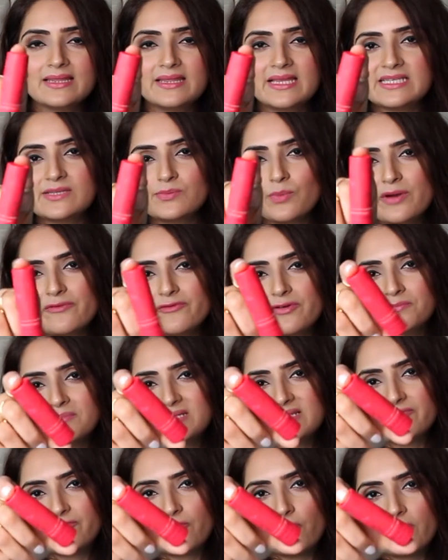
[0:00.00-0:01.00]
This one from
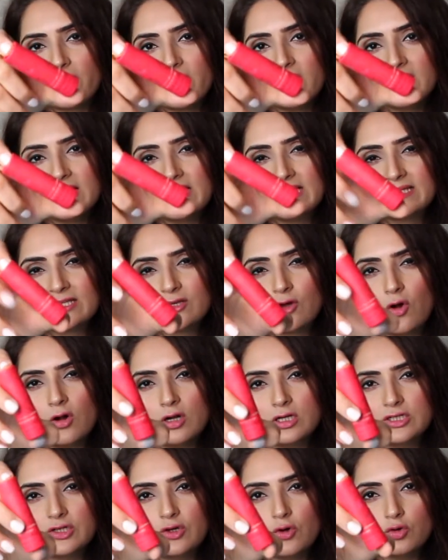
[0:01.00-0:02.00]
Sephora, it's
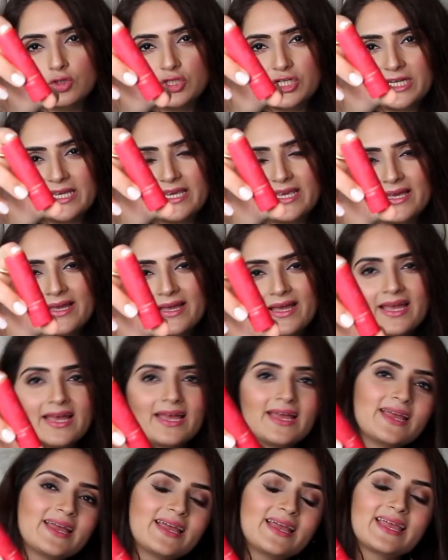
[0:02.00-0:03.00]
called Goji.
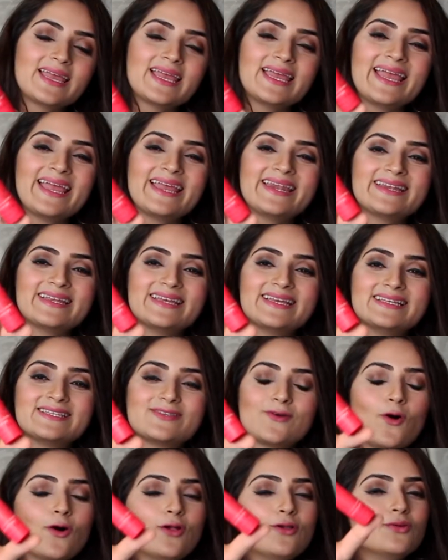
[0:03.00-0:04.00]
It
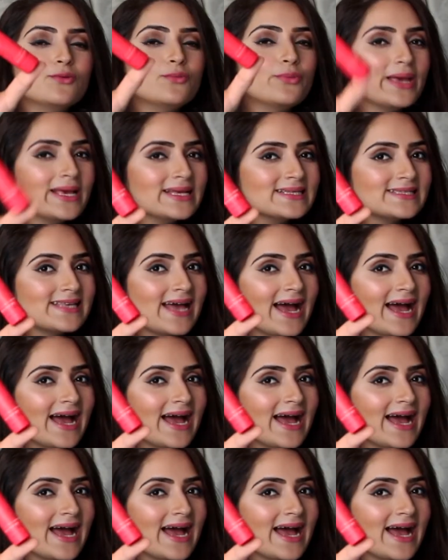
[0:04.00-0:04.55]
is always